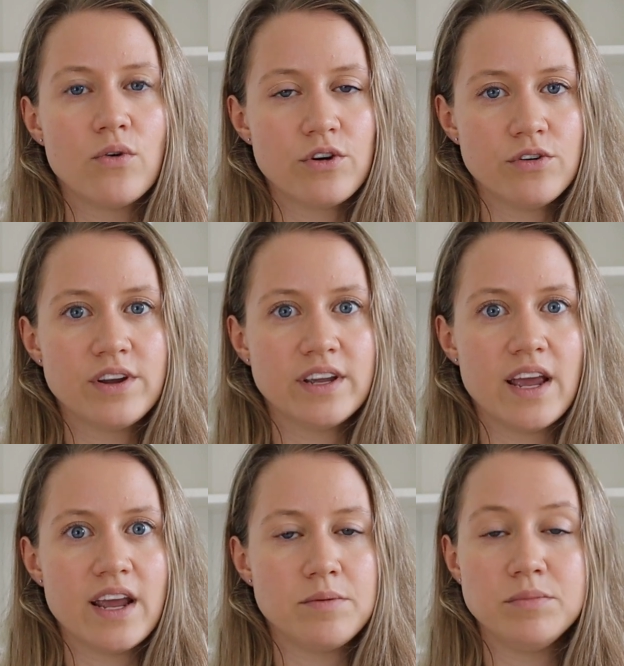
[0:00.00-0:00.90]
ordering
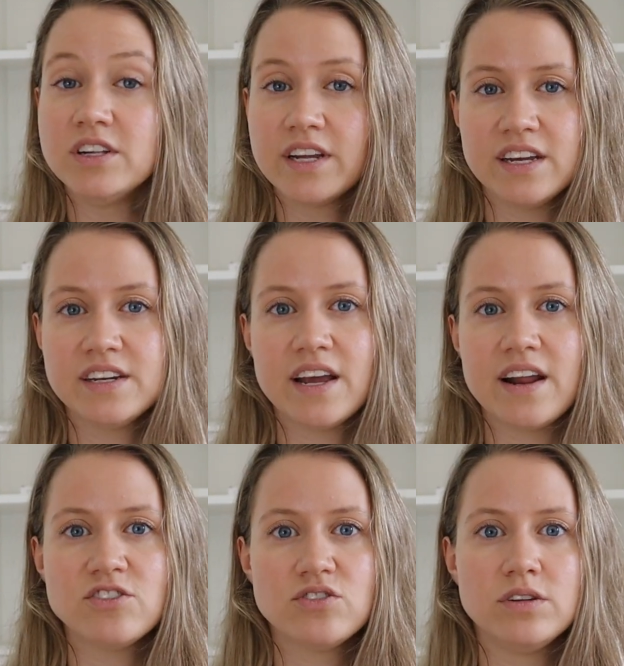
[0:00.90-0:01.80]
a meal kit
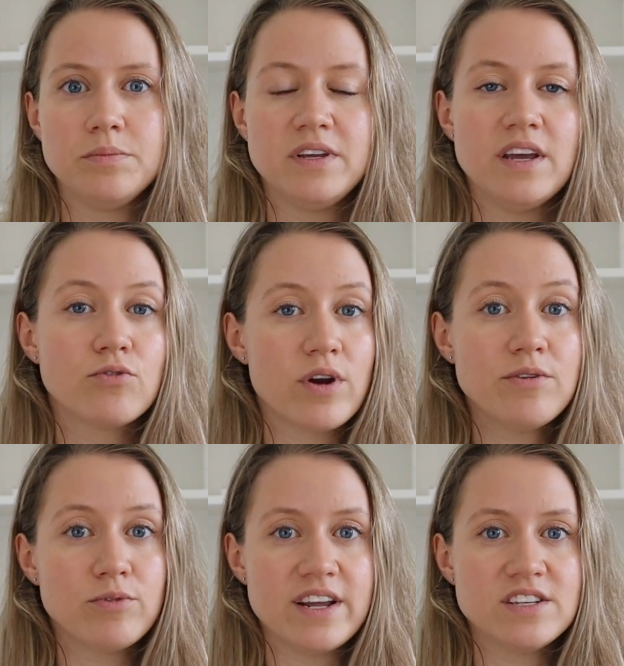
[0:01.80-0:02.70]
can actually be a
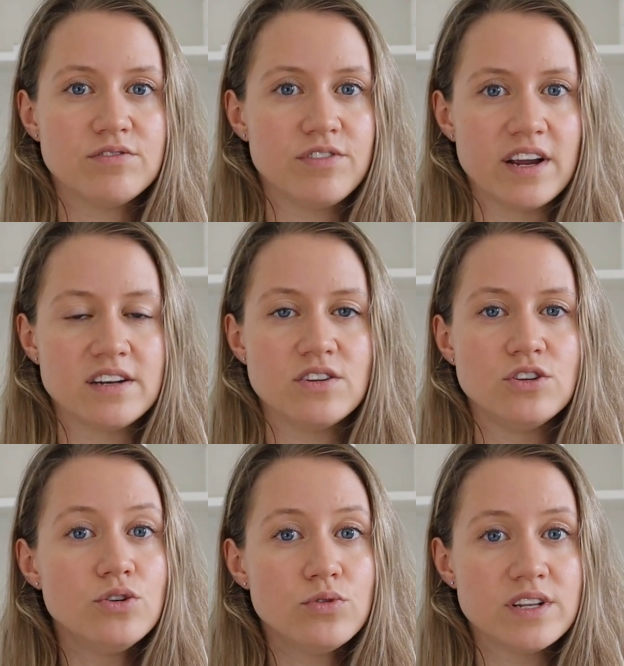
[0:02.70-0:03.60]
great way to find
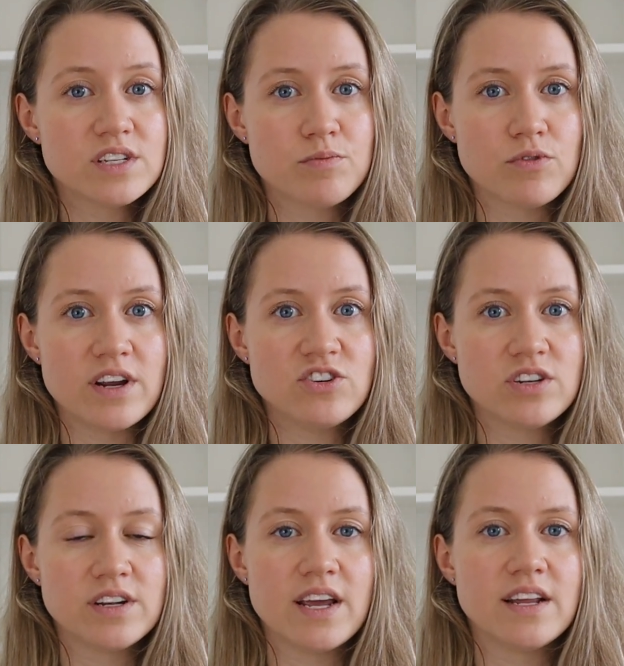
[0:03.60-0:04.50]
new
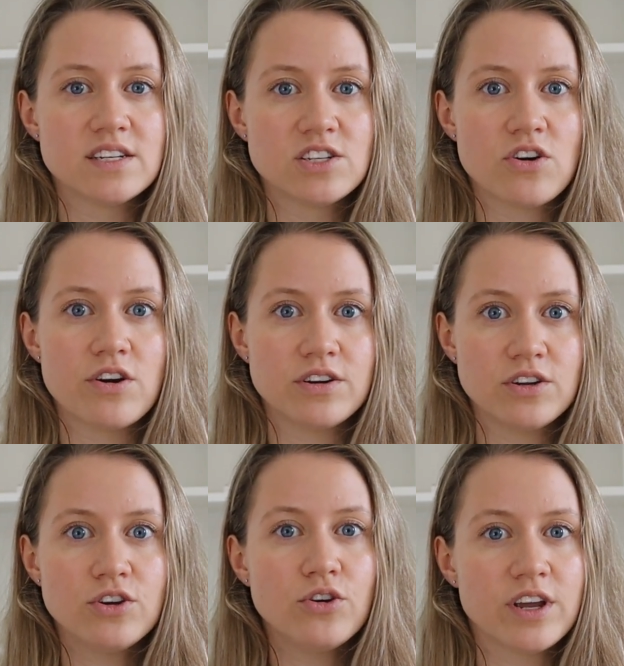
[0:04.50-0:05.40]
inspiration and start
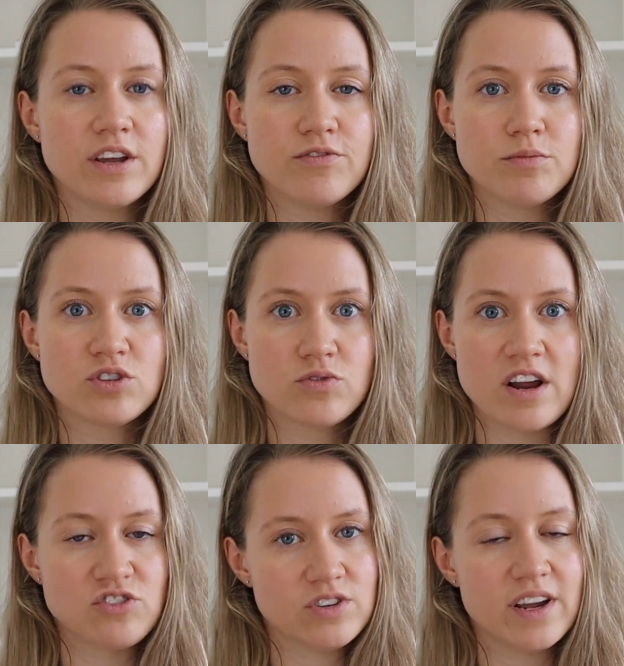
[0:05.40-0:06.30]
cooking from
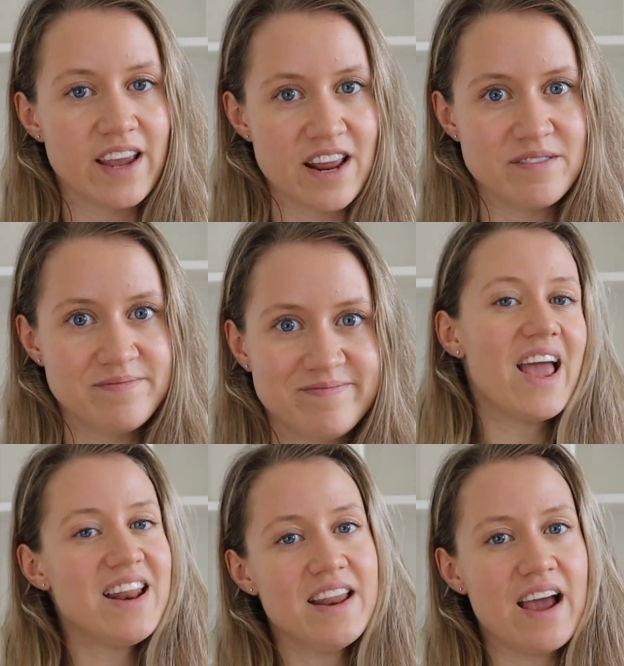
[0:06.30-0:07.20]
scratch again.
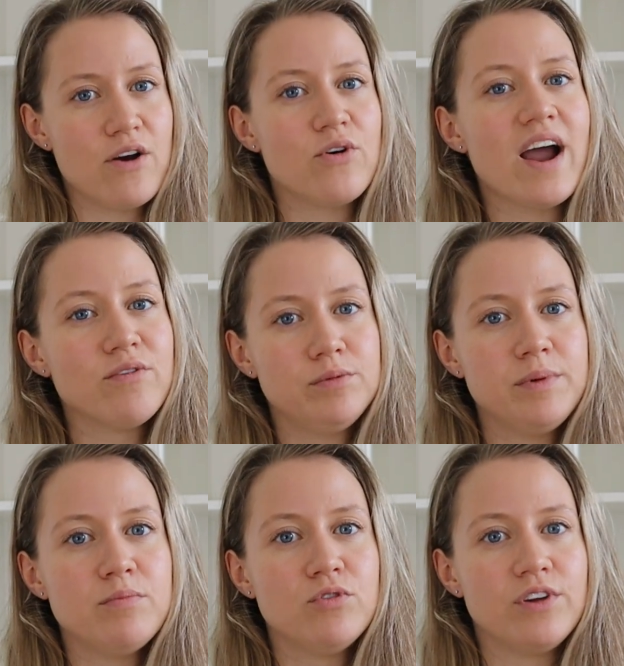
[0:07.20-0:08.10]
And now I will
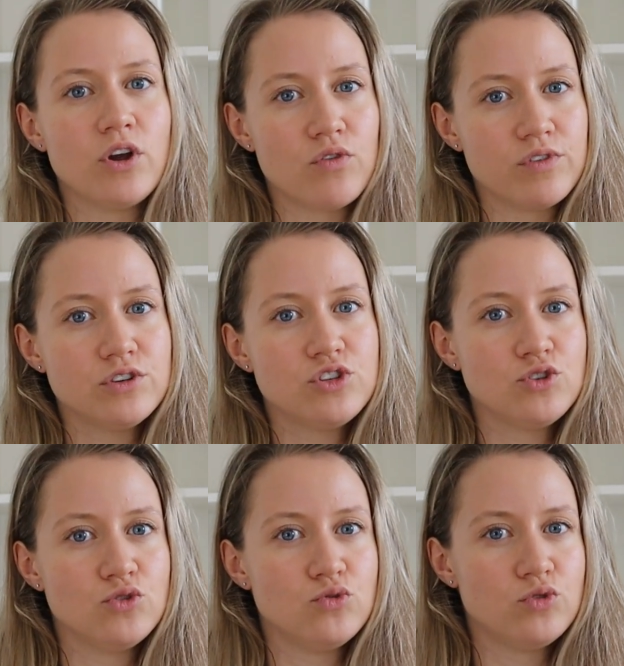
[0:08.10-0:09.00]
be moving over
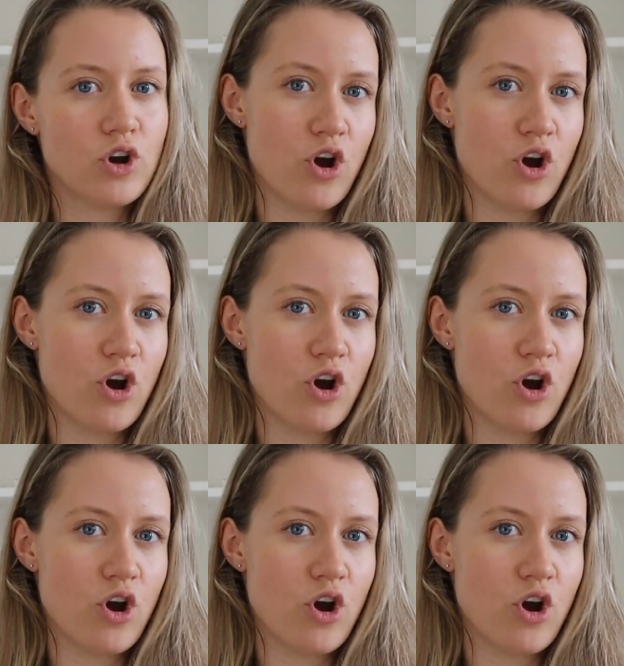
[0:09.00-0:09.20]
to the